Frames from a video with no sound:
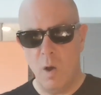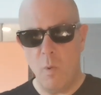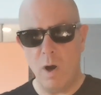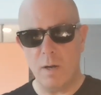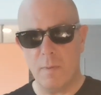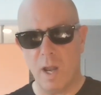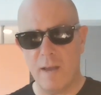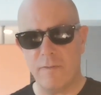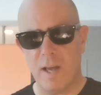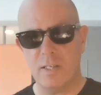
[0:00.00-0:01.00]
Welcome to
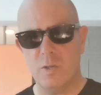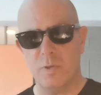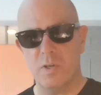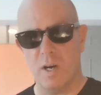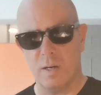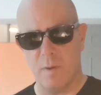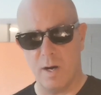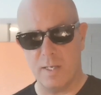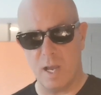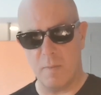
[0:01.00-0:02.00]
Life Lessons with Dr.
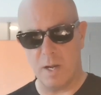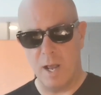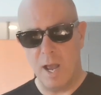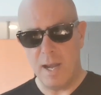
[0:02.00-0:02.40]
Mark Sagan.